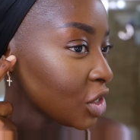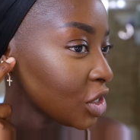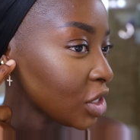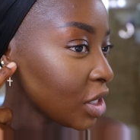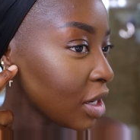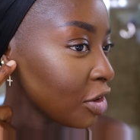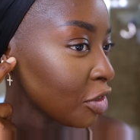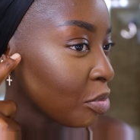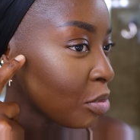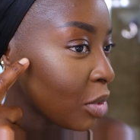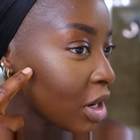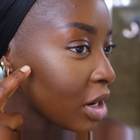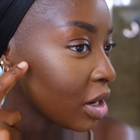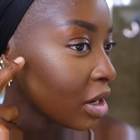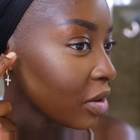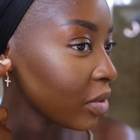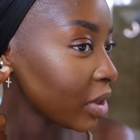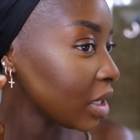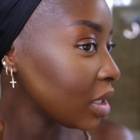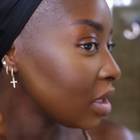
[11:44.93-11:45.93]
shave
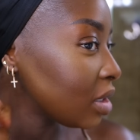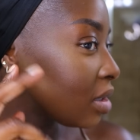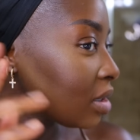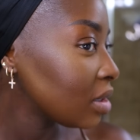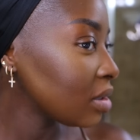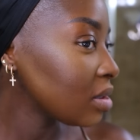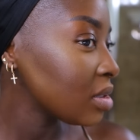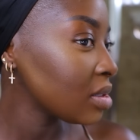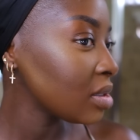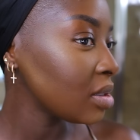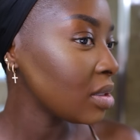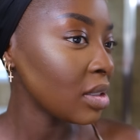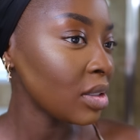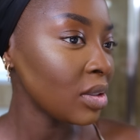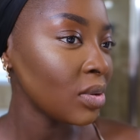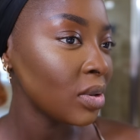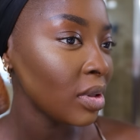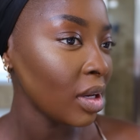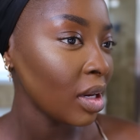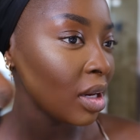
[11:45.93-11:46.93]
mark right here. Just
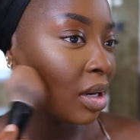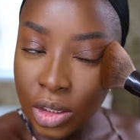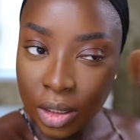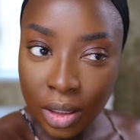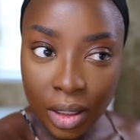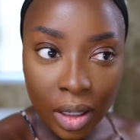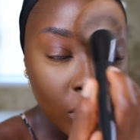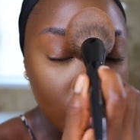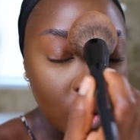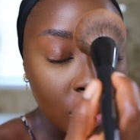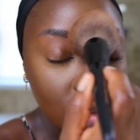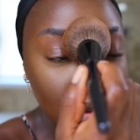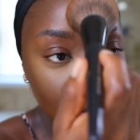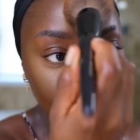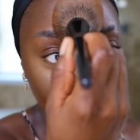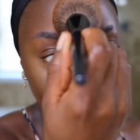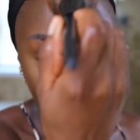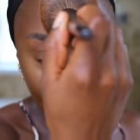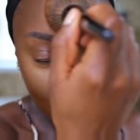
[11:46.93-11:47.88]
ignore that. Should I wash this